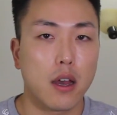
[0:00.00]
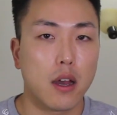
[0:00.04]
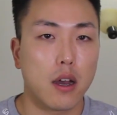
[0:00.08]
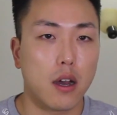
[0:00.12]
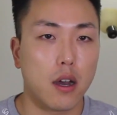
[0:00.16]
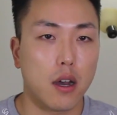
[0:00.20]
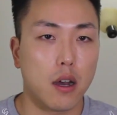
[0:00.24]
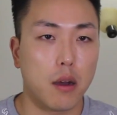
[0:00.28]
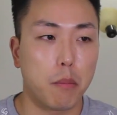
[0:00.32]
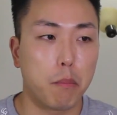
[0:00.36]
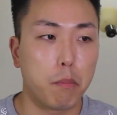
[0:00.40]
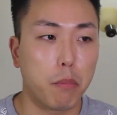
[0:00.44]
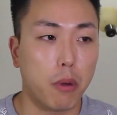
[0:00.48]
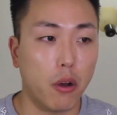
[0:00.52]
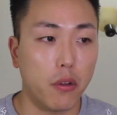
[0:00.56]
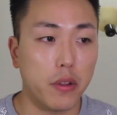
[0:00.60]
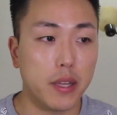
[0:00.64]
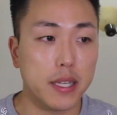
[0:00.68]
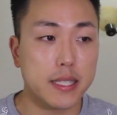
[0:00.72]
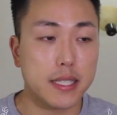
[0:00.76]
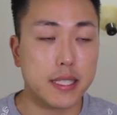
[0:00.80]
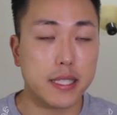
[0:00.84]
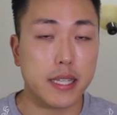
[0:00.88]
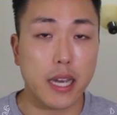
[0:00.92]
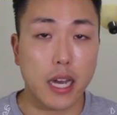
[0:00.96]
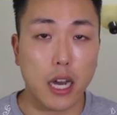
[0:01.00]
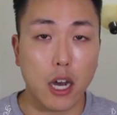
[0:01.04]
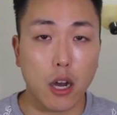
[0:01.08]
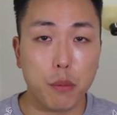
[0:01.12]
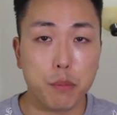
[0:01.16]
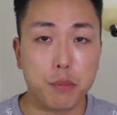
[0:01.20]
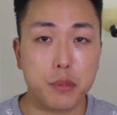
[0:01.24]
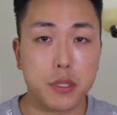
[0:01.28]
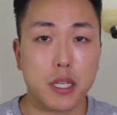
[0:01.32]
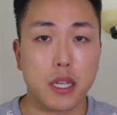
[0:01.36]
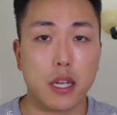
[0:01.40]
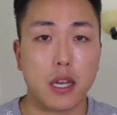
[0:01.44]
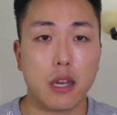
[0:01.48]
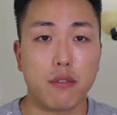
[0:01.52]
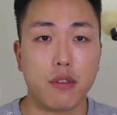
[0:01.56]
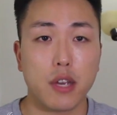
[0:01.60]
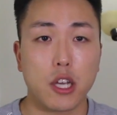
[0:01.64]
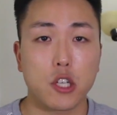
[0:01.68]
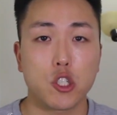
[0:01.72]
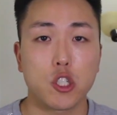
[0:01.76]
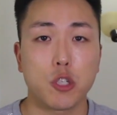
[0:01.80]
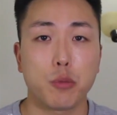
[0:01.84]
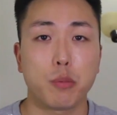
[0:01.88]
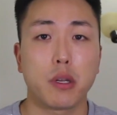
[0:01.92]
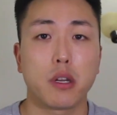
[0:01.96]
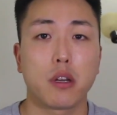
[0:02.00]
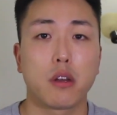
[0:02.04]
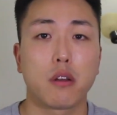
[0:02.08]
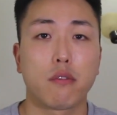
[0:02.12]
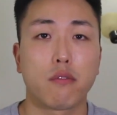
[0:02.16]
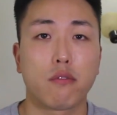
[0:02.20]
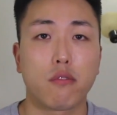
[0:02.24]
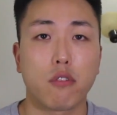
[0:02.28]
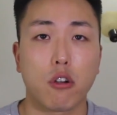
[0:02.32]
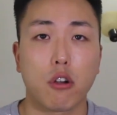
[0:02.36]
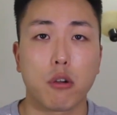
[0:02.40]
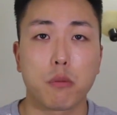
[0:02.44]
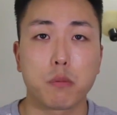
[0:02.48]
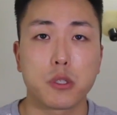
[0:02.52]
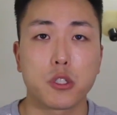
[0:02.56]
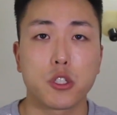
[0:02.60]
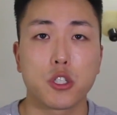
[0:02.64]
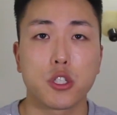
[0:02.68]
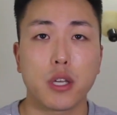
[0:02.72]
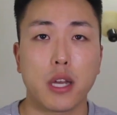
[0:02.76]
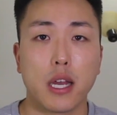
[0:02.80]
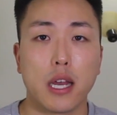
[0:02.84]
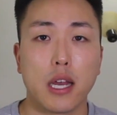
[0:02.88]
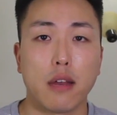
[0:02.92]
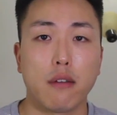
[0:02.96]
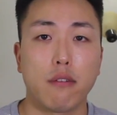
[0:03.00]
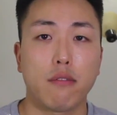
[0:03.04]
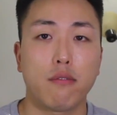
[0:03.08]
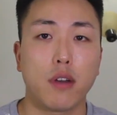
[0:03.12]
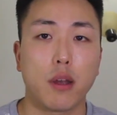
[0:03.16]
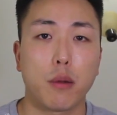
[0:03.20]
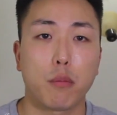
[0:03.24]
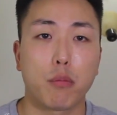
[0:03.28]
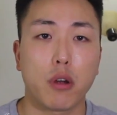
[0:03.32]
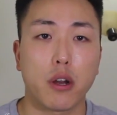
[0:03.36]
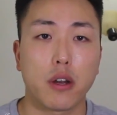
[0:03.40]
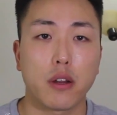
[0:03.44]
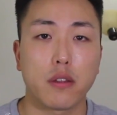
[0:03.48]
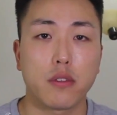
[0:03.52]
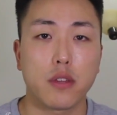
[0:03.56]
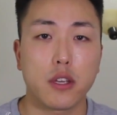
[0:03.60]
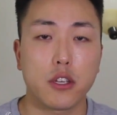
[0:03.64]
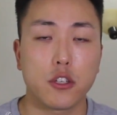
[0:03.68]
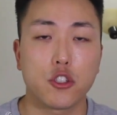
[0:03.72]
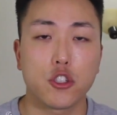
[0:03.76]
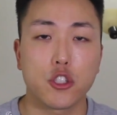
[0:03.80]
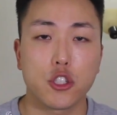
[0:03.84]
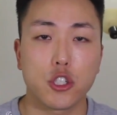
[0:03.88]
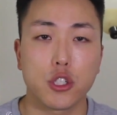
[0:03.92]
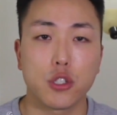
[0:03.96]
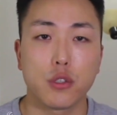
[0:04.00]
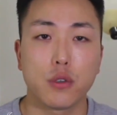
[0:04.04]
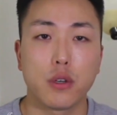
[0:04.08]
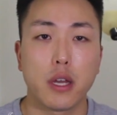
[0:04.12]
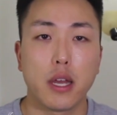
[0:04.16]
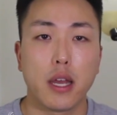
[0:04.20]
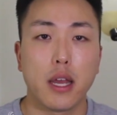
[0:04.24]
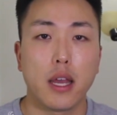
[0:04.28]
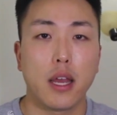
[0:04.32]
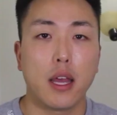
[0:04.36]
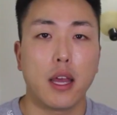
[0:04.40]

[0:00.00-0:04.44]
Balding scalps have actually been confirmed to have fibrotic tissue,